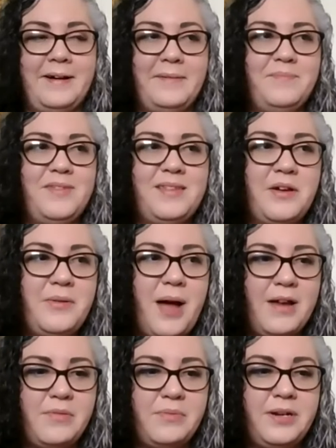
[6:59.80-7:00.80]
So
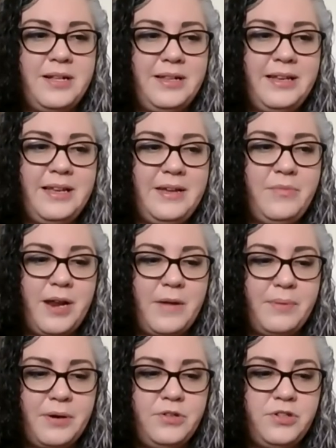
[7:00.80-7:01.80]
I really, when I
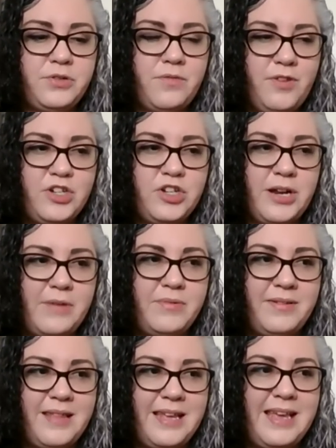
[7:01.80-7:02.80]
approached revision, I was
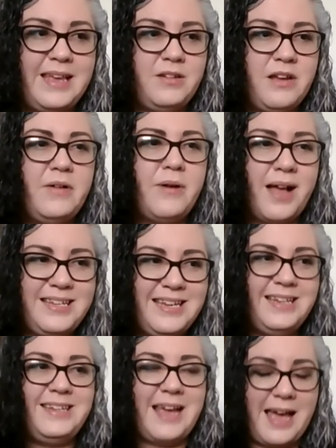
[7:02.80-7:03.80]
thinking, no, I
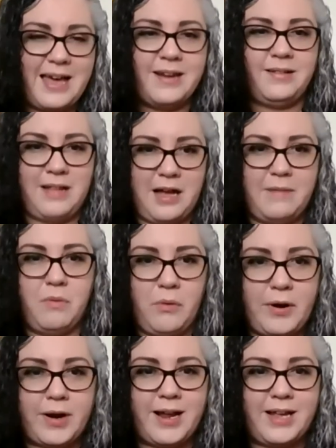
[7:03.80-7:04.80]
need to add a lot more. I